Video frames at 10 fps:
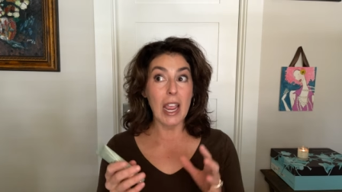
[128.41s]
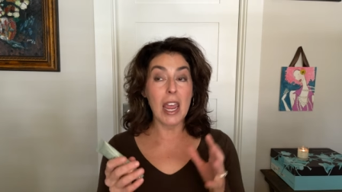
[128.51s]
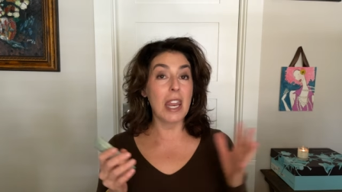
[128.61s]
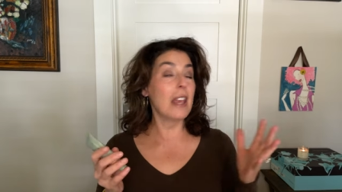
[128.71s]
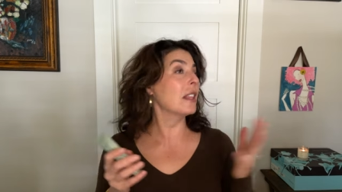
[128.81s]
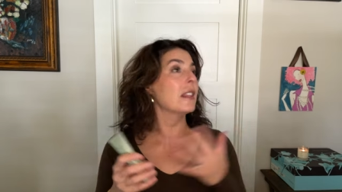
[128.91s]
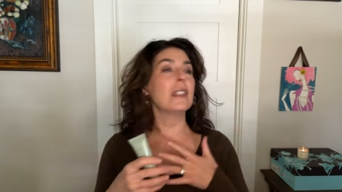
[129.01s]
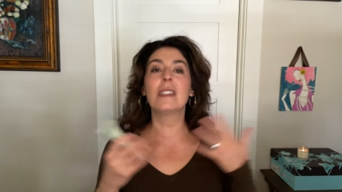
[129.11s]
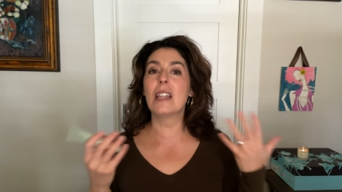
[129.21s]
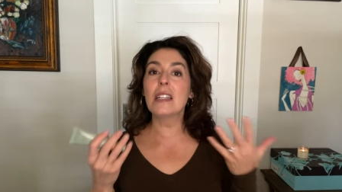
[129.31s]
And the
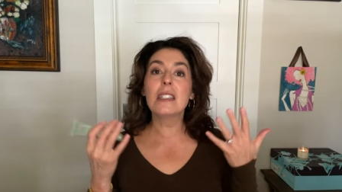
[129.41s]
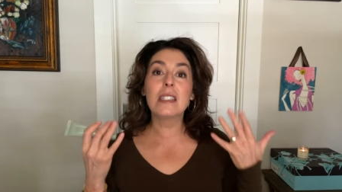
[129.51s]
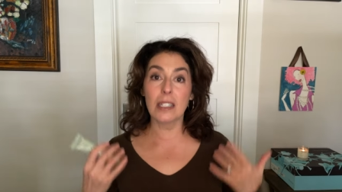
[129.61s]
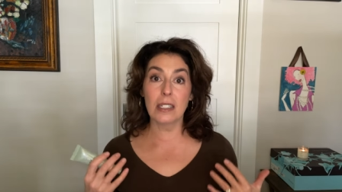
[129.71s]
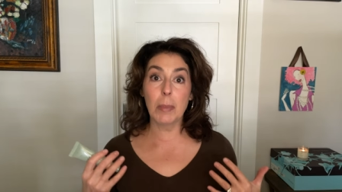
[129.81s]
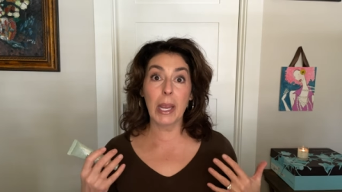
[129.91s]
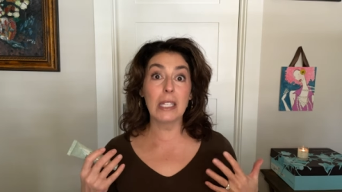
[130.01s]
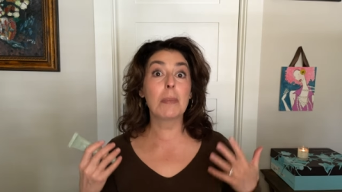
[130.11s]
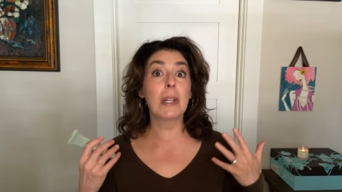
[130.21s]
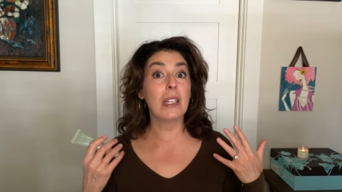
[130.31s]
scent
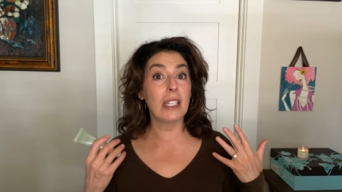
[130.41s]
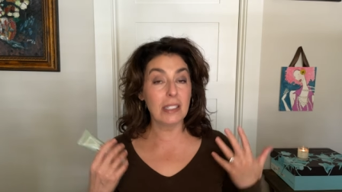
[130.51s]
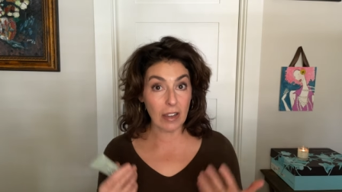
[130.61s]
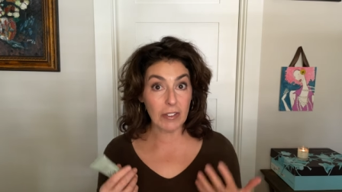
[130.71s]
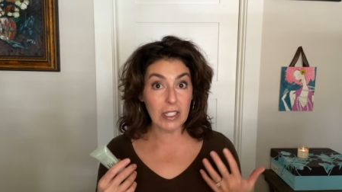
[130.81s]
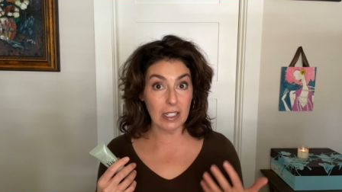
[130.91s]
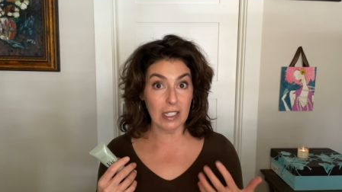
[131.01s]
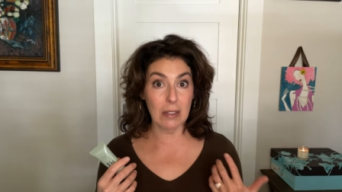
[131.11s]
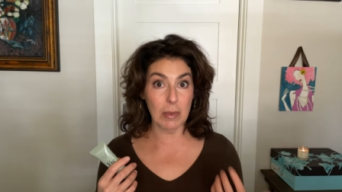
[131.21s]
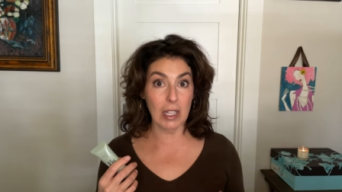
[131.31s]
dissipates, but it definitely
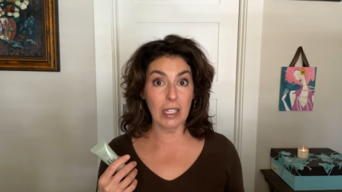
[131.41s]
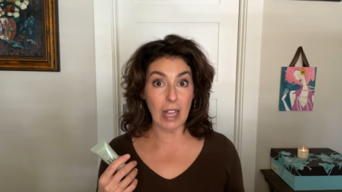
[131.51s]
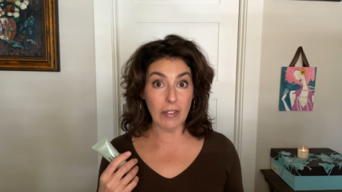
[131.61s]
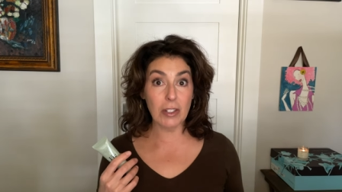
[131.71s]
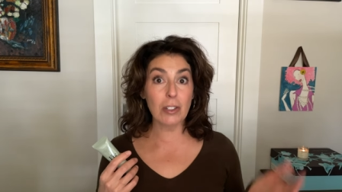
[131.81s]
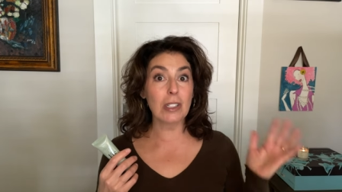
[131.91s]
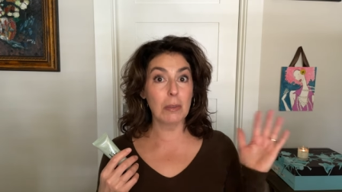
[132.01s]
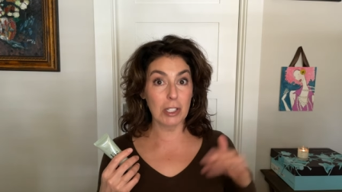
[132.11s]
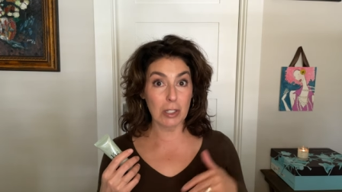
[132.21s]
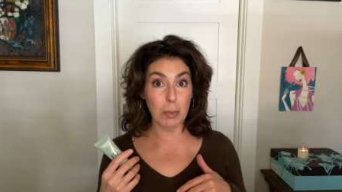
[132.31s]
does smell like lavender. Let
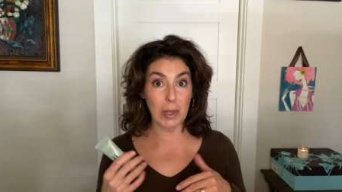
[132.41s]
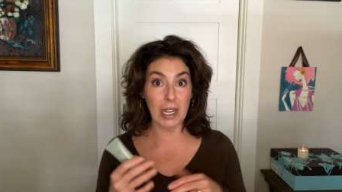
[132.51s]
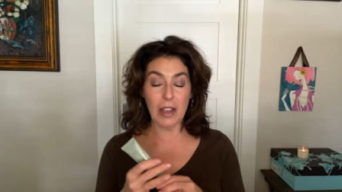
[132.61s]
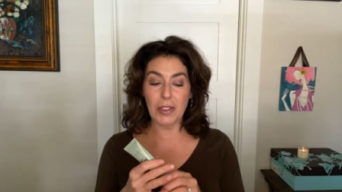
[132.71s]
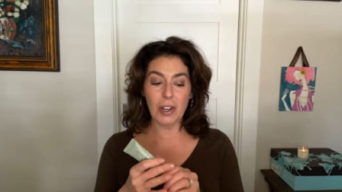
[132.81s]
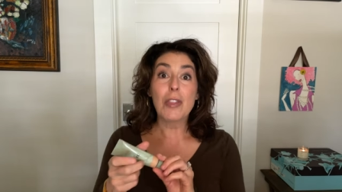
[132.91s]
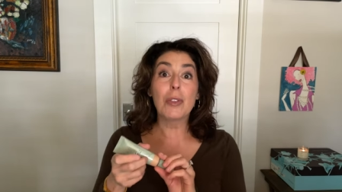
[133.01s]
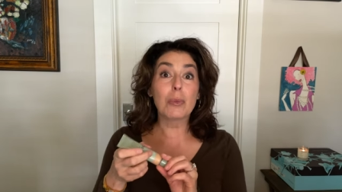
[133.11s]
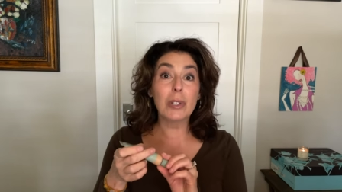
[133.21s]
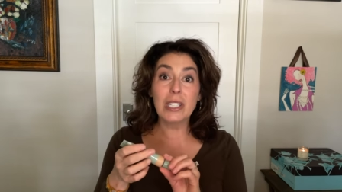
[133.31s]
me just put that out there.
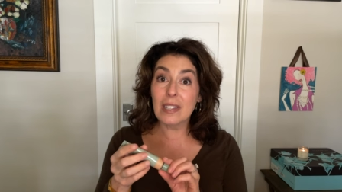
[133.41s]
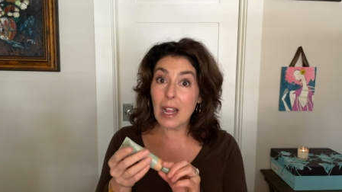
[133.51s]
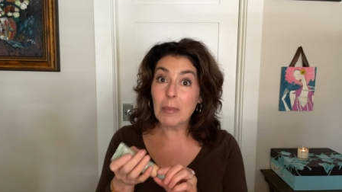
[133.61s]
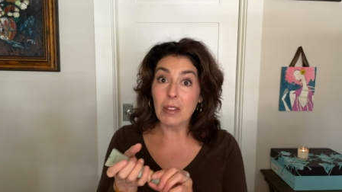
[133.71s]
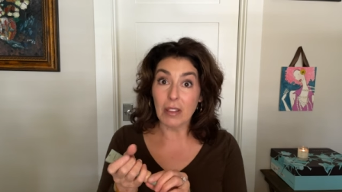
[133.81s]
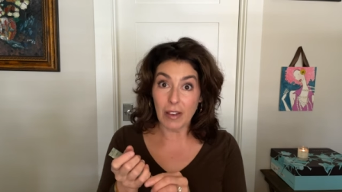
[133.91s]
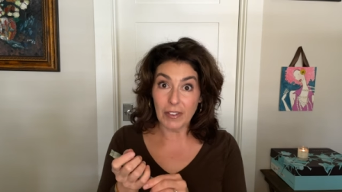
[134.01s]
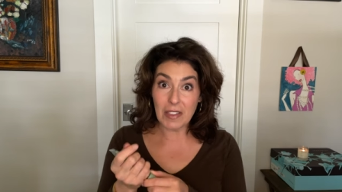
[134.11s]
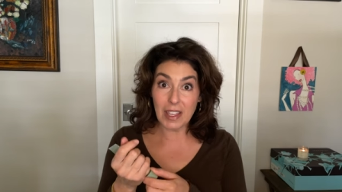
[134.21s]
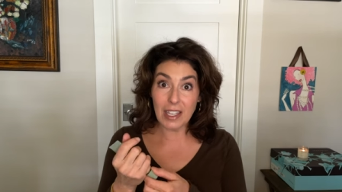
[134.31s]
The reason I'm
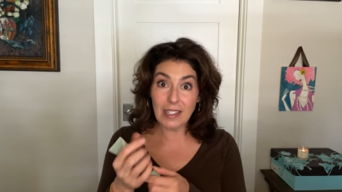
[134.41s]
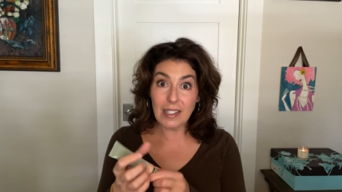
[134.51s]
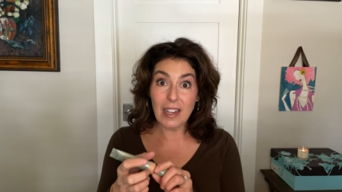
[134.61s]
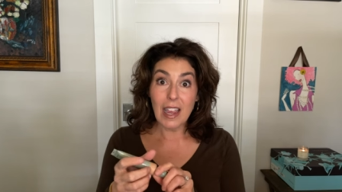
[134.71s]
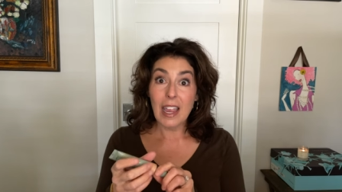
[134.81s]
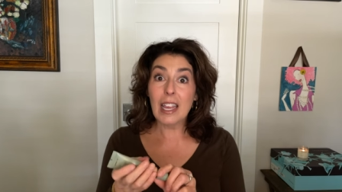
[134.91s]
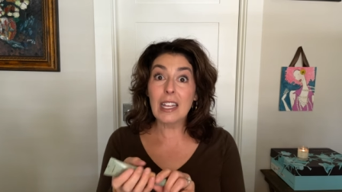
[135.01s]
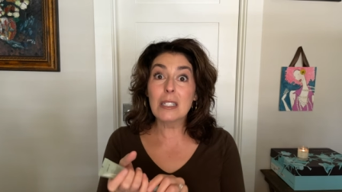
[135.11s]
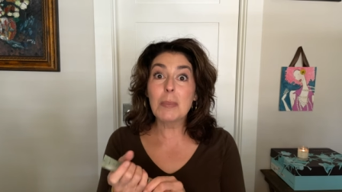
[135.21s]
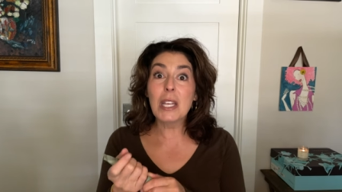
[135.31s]
loving this
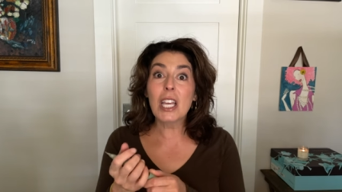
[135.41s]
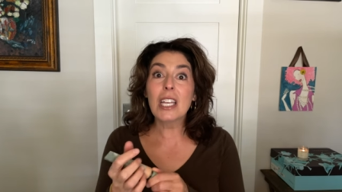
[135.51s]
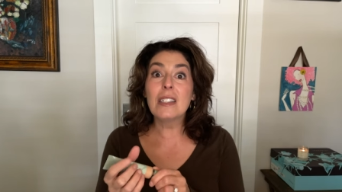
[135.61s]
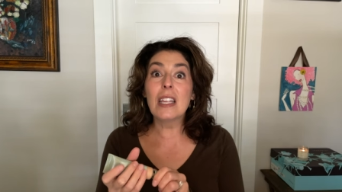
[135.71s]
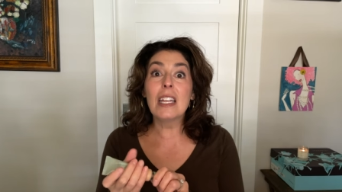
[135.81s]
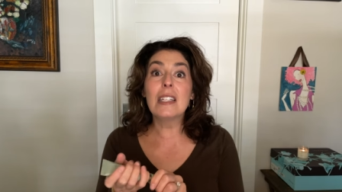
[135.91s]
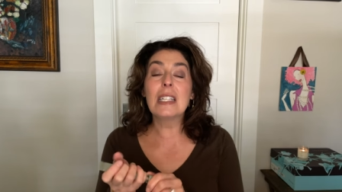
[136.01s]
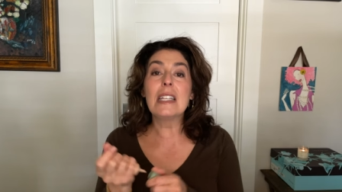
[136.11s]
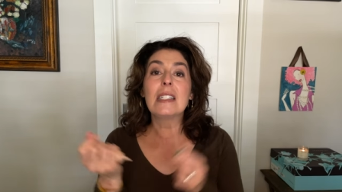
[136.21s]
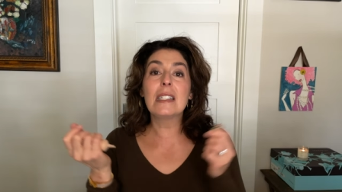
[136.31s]
is because it is
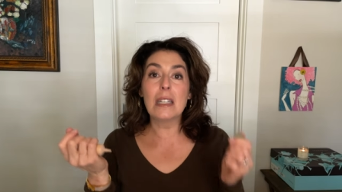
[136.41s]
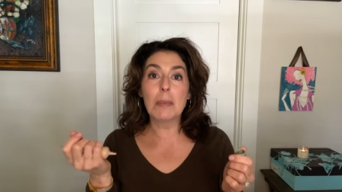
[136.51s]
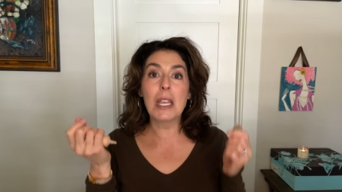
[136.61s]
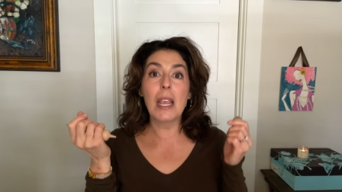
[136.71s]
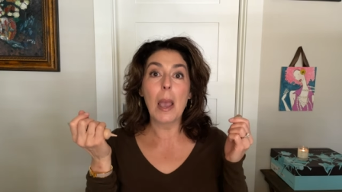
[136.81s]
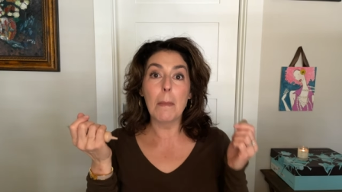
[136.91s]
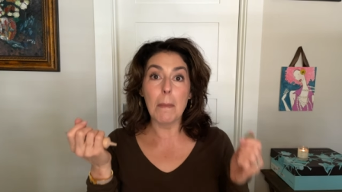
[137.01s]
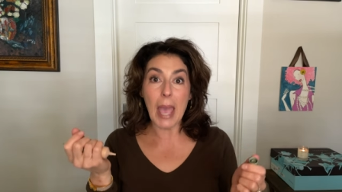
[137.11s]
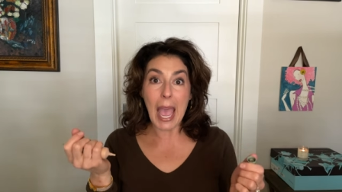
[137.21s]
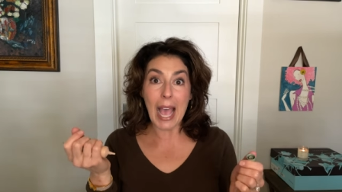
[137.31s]
a
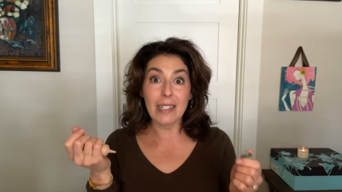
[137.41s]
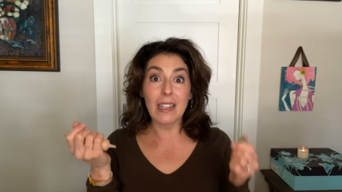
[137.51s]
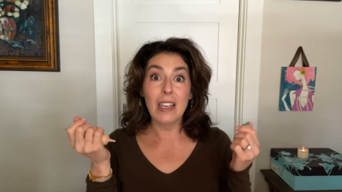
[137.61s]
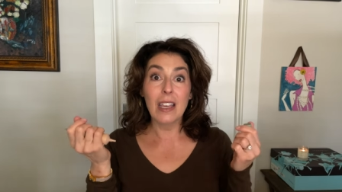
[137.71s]
semi-matte